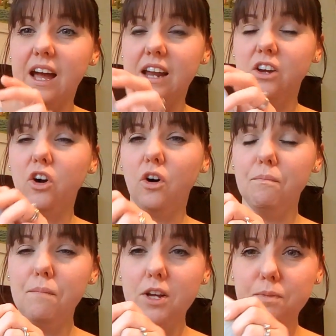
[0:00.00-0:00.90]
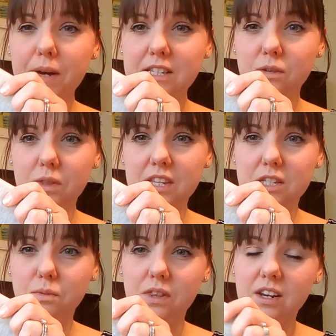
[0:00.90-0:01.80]
And I got on much better with
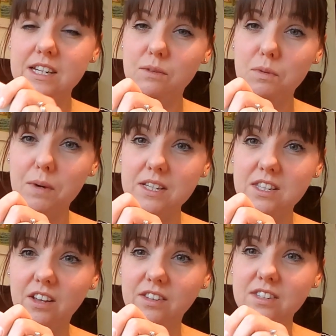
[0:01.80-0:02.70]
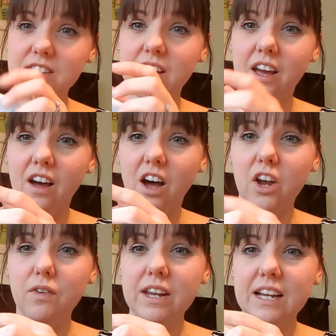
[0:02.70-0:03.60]
this one than I did with my son's.
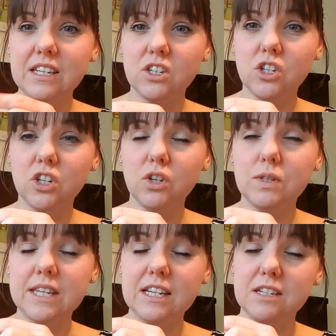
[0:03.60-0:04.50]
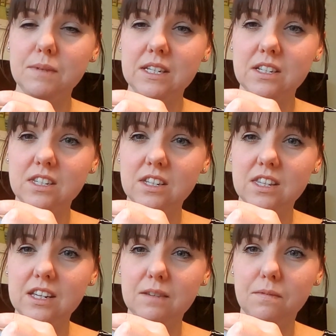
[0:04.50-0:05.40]
I only added 2 centimetres to
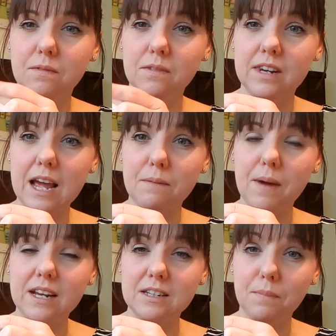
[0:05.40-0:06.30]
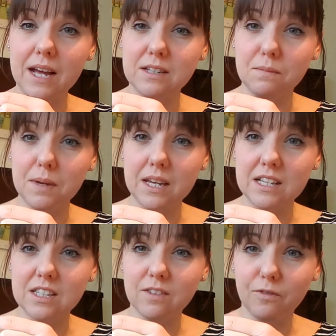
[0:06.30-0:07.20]
the neckband pattern
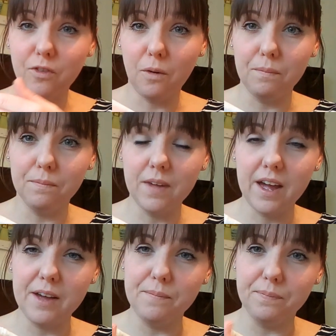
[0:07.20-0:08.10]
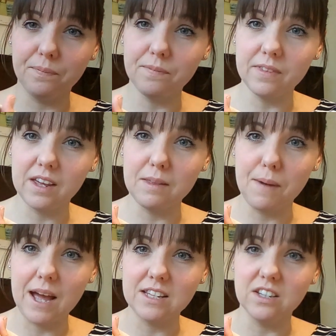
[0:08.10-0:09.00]
piece from the
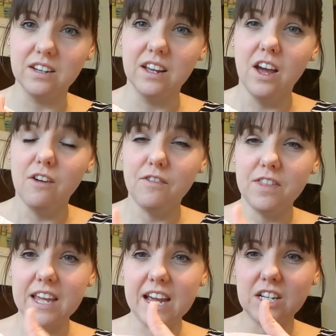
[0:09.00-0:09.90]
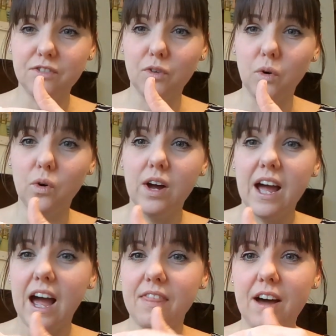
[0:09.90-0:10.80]
pattern for the age 4,
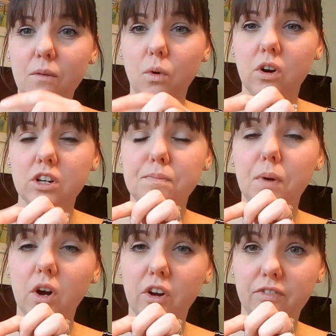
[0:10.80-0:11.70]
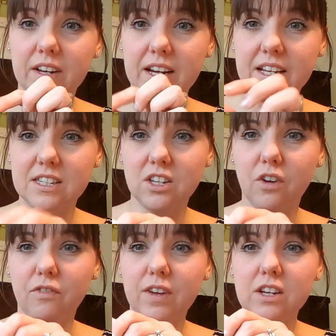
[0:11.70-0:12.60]
and that worked perfectly.
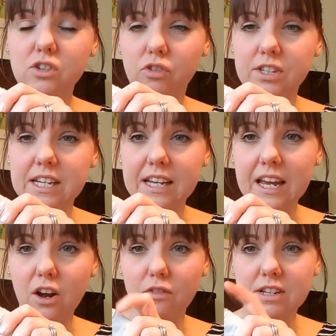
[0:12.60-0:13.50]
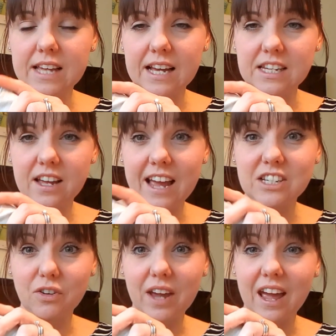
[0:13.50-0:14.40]
So fingers crossed he can get it over his head
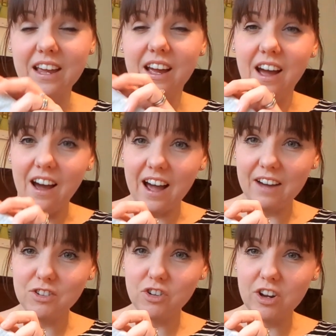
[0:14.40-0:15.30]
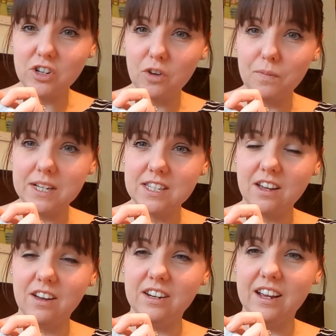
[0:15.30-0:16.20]
okay. I have tried it on my
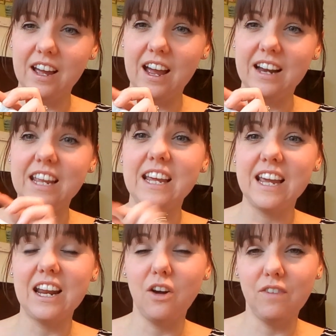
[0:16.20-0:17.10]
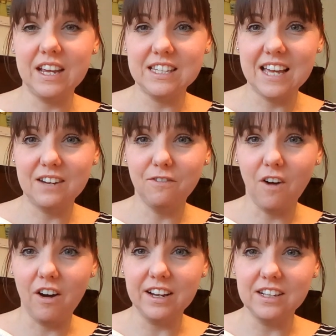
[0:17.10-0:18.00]
son, and he can get it over his head
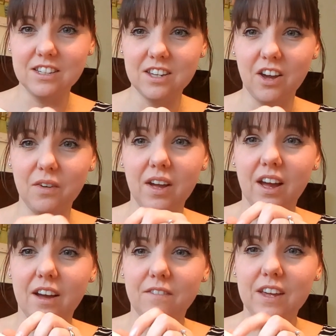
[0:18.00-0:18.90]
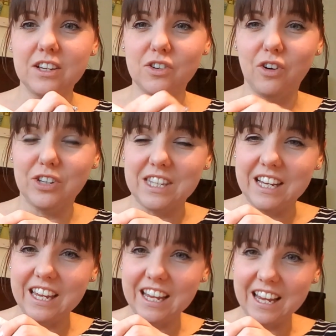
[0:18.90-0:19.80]
fine, so fingers crossed that
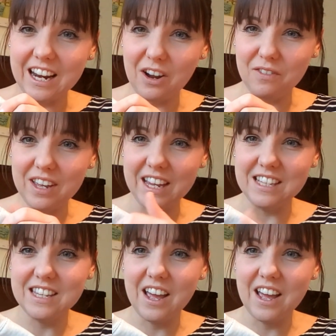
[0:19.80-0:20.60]
he can get it over his.